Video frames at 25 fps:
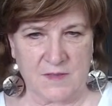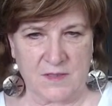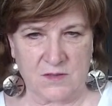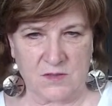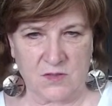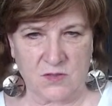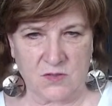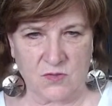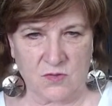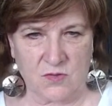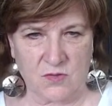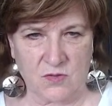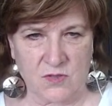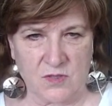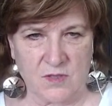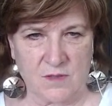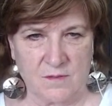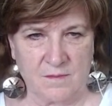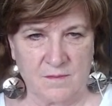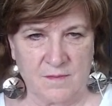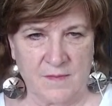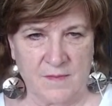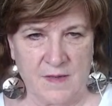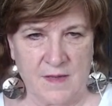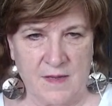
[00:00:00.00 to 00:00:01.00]
This is
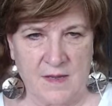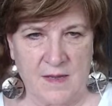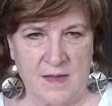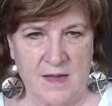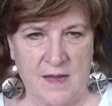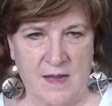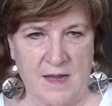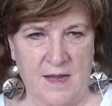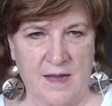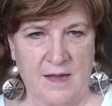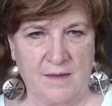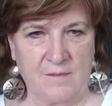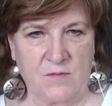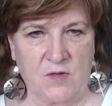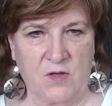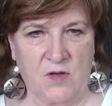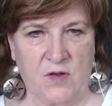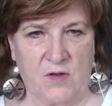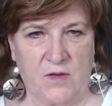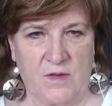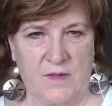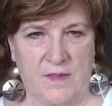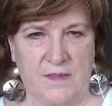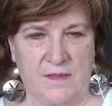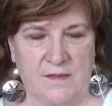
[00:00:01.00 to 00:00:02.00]
awesome. I'm
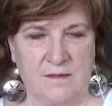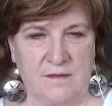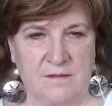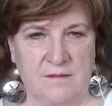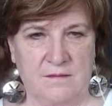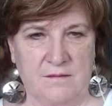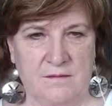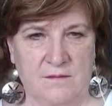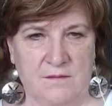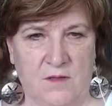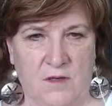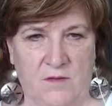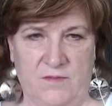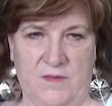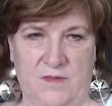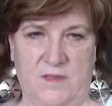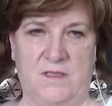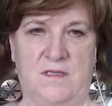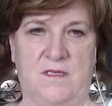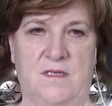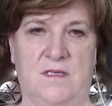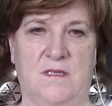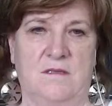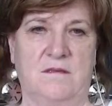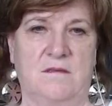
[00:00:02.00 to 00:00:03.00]
going,
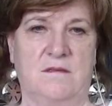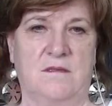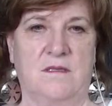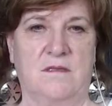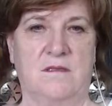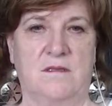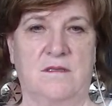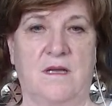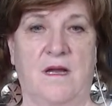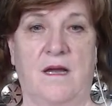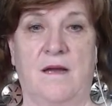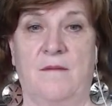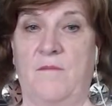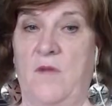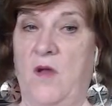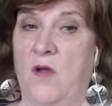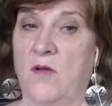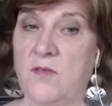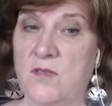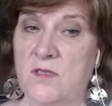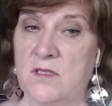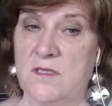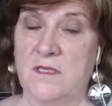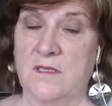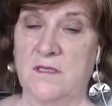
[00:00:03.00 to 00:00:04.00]
obviously, since I'm
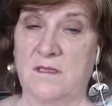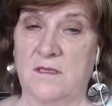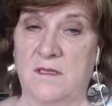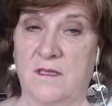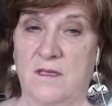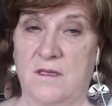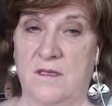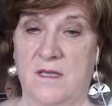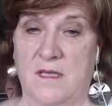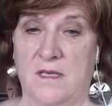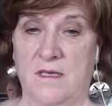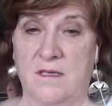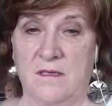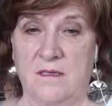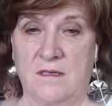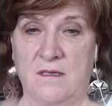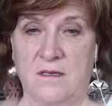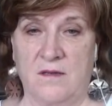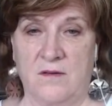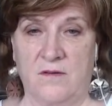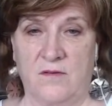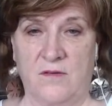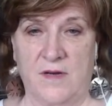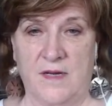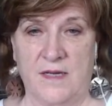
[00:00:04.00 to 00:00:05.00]
hosting the thing,
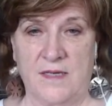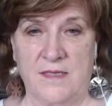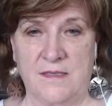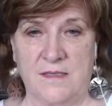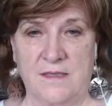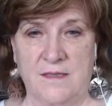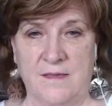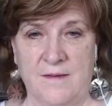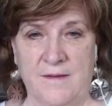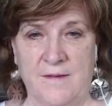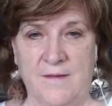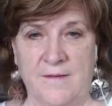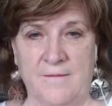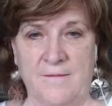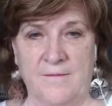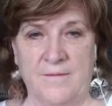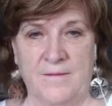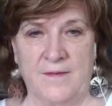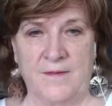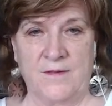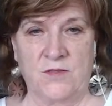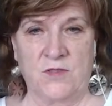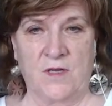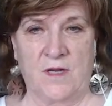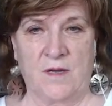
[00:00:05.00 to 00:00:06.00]
right?
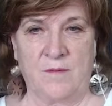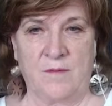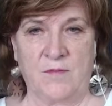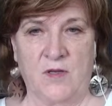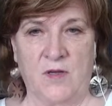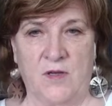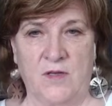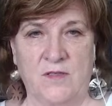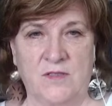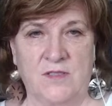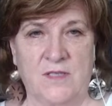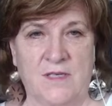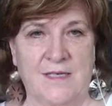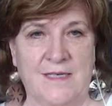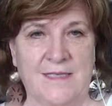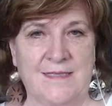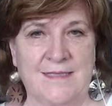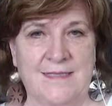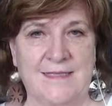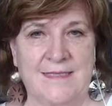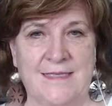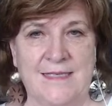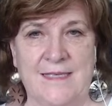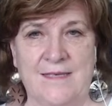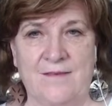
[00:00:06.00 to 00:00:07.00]
So I'm going, so
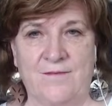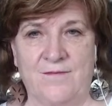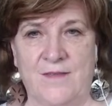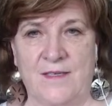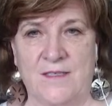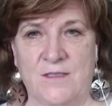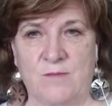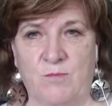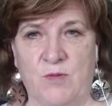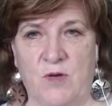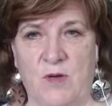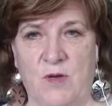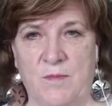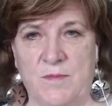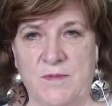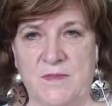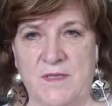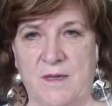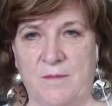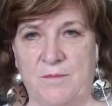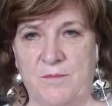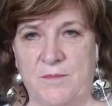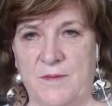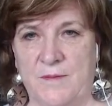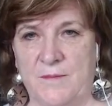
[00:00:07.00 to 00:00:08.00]
let's see if this pops
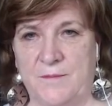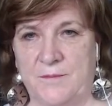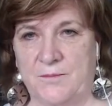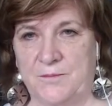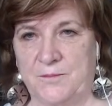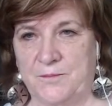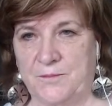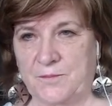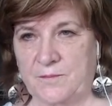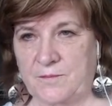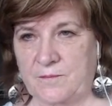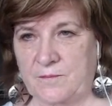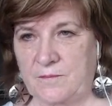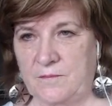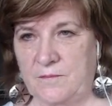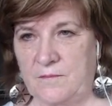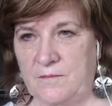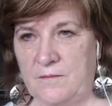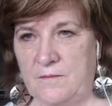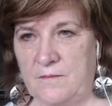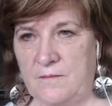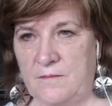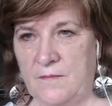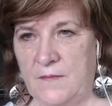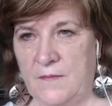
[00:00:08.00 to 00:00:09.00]
up
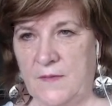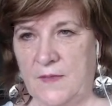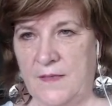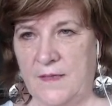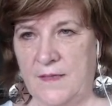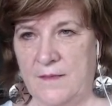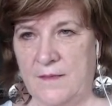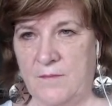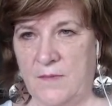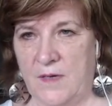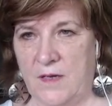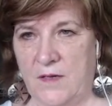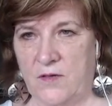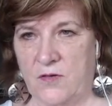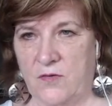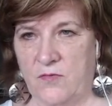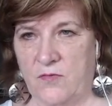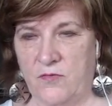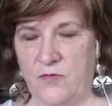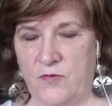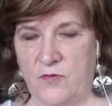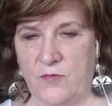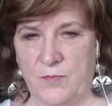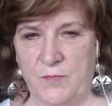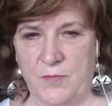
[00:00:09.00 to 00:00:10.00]
in my
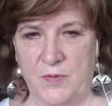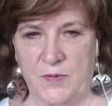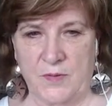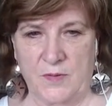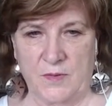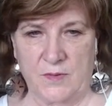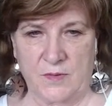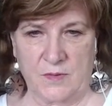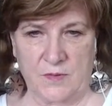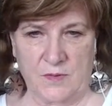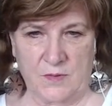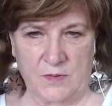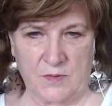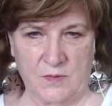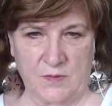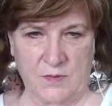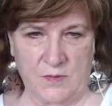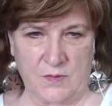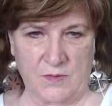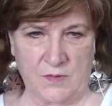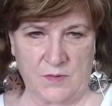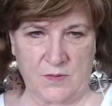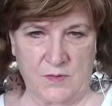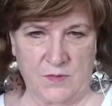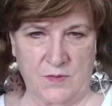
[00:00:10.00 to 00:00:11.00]
group,
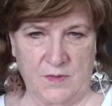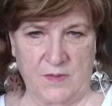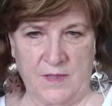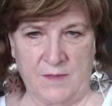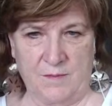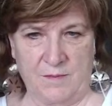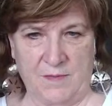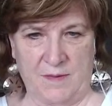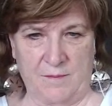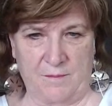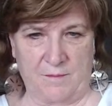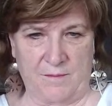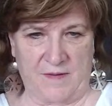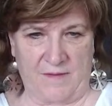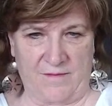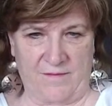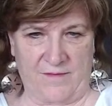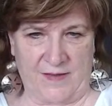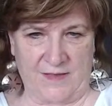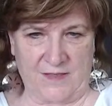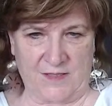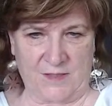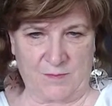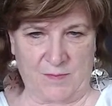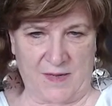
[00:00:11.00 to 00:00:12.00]
in my
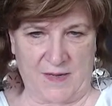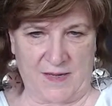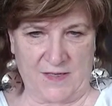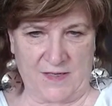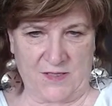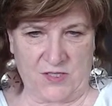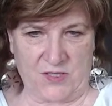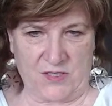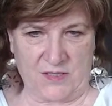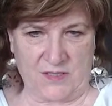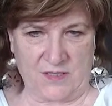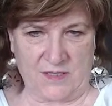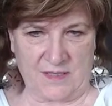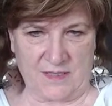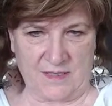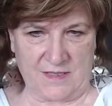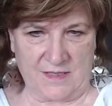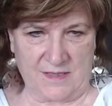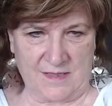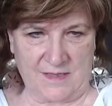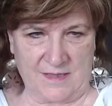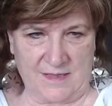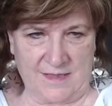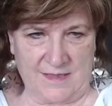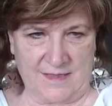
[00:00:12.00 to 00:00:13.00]
events pages.
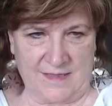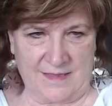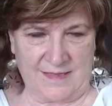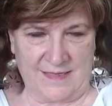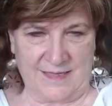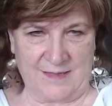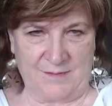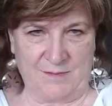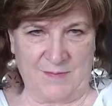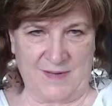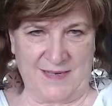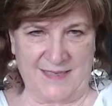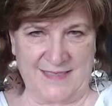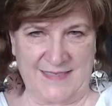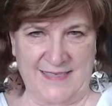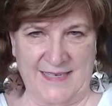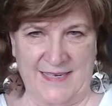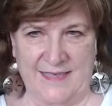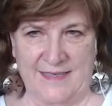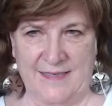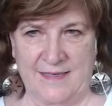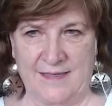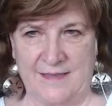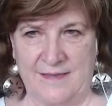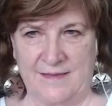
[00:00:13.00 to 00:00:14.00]
It might
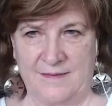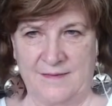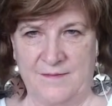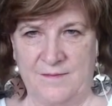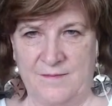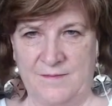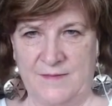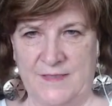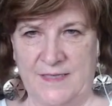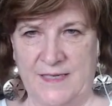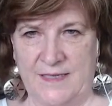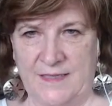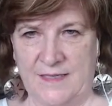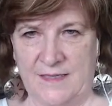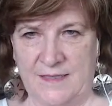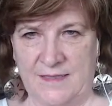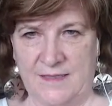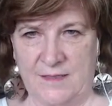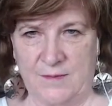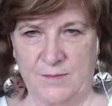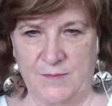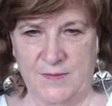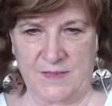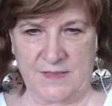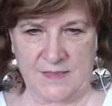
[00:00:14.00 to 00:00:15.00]
take a
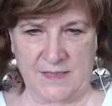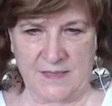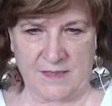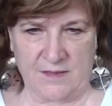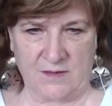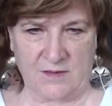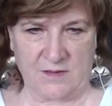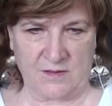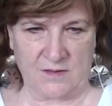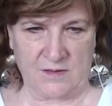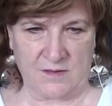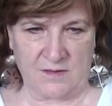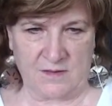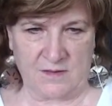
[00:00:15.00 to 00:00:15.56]
little bit. Hang on.